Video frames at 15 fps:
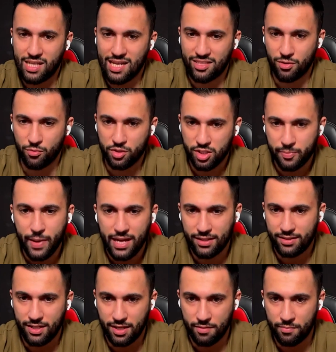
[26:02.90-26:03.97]
hasn't
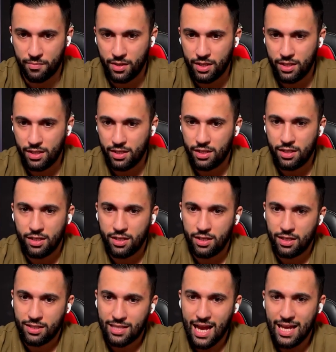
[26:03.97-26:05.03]
respected him
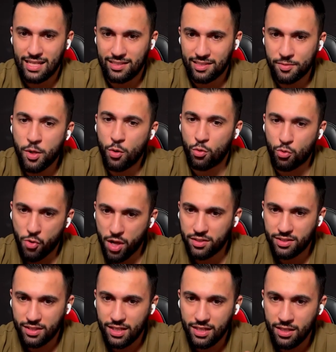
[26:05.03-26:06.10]
that he's still
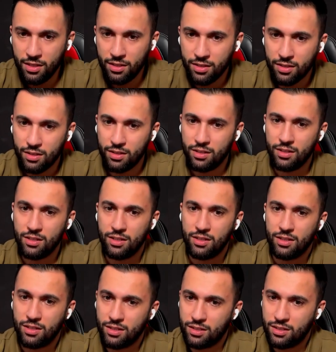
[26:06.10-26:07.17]
rusty.
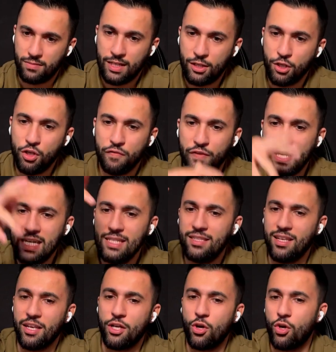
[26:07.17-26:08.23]
They could have
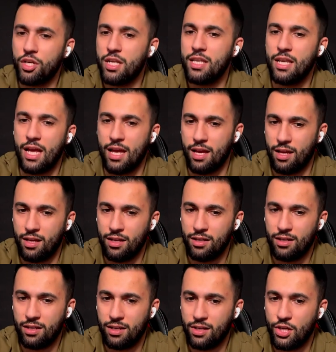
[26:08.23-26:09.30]
easily gone in there.
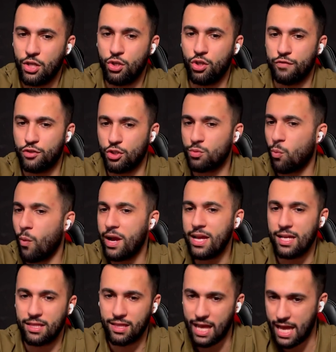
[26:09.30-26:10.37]
He could have just
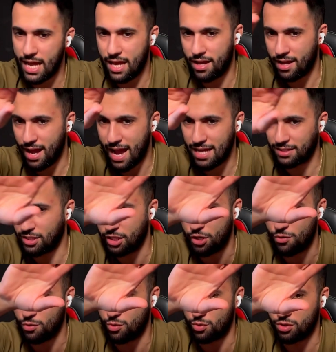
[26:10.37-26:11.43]
waited there and
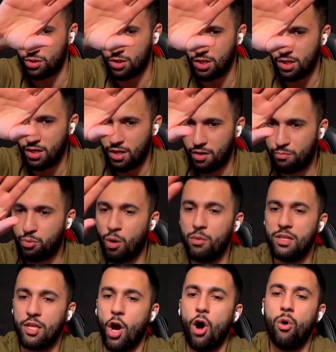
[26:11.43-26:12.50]
killed.
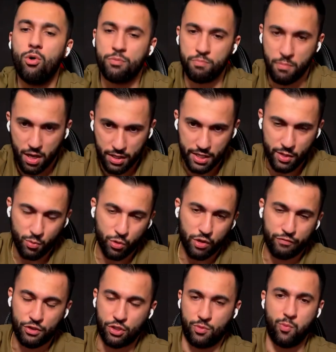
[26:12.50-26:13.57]
Probably the old Munny would
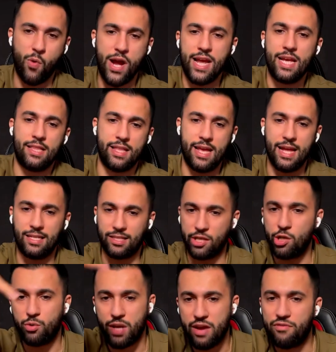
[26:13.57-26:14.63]
have just waited there and
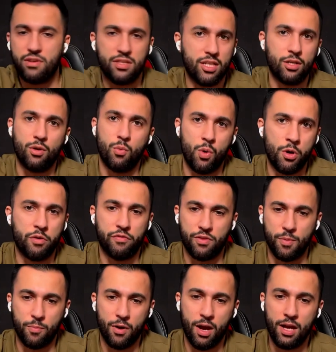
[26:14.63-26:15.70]
killed every single one of
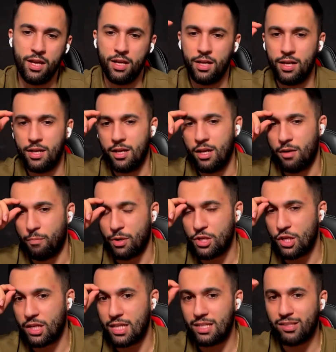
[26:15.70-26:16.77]
them, right? But
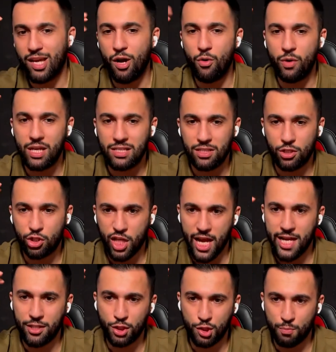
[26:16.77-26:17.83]
you could tell he's a
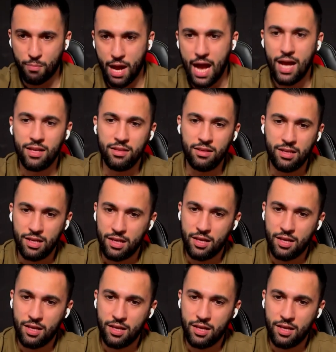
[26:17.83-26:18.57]
changed man